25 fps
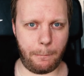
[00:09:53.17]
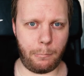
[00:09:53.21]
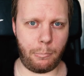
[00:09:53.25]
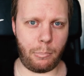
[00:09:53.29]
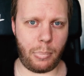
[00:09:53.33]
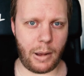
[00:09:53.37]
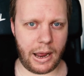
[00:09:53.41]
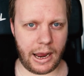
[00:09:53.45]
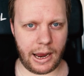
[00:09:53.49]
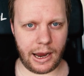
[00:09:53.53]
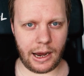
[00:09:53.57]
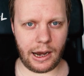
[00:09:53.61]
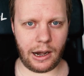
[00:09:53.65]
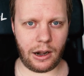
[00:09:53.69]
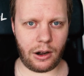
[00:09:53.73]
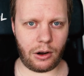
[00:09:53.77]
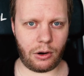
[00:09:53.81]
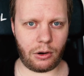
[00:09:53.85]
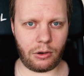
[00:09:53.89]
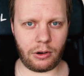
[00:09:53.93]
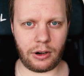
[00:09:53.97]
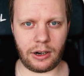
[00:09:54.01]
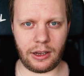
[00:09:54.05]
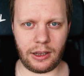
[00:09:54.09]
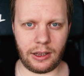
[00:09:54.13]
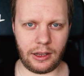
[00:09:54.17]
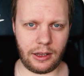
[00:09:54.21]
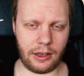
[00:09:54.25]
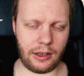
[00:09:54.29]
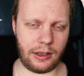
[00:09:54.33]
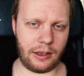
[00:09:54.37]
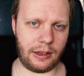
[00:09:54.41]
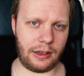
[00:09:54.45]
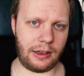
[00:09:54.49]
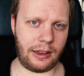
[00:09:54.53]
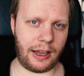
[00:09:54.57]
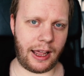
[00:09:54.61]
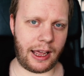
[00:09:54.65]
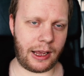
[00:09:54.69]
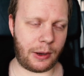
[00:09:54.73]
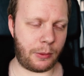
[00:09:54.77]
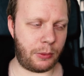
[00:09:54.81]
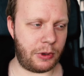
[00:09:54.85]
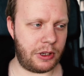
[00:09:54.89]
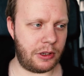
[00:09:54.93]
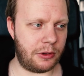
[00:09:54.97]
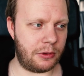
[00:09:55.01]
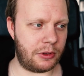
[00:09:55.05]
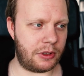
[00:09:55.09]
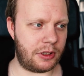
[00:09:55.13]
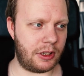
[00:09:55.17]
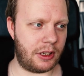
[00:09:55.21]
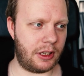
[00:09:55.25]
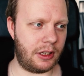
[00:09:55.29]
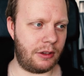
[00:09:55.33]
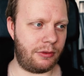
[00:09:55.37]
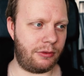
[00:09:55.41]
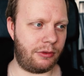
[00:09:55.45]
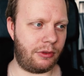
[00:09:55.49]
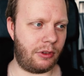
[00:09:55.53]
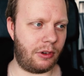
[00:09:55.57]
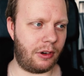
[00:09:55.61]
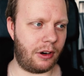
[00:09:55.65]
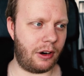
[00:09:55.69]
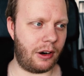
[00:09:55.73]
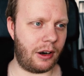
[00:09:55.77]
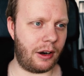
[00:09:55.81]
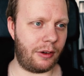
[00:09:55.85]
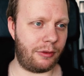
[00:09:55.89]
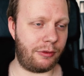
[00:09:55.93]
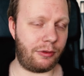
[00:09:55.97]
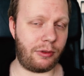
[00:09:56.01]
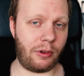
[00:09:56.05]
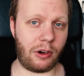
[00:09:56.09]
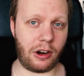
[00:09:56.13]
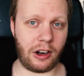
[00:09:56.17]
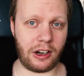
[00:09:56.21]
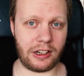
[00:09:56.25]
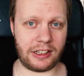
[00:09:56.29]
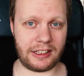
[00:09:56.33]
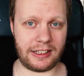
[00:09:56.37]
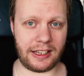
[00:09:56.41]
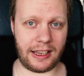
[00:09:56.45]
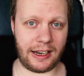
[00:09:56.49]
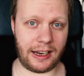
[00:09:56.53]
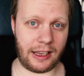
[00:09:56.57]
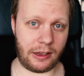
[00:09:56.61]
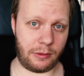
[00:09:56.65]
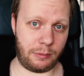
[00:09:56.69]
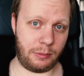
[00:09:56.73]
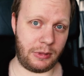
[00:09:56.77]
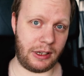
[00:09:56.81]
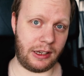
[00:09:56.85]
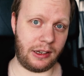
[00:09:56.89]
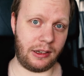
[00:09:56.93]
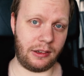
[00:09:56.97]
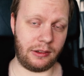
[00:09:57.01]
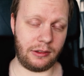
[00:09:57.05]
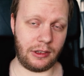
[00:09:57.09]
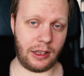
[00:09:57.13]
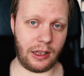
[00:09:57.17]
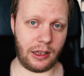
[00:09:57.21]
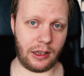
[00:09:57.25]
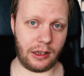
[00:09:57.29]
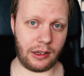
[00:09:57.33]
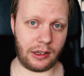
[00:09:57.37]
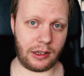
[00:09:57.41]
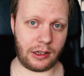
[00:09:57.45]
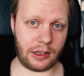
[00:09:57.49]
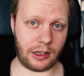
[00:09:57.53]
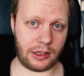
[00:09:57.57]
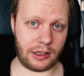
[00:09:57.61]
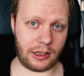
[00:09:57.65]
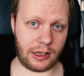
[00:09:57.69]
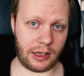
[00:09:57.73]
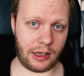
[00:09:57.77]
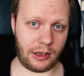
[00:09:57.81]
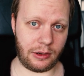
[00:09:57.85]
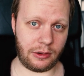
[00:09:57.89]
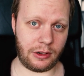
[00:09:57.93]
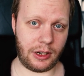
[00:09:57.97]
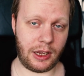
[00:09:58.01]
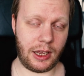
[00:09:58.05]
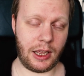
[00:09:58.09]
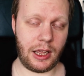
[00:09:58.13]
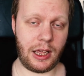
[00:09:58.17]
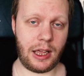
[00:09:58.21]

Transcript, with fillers: bare, uh, like we use it for a forest that has been uh, cut down.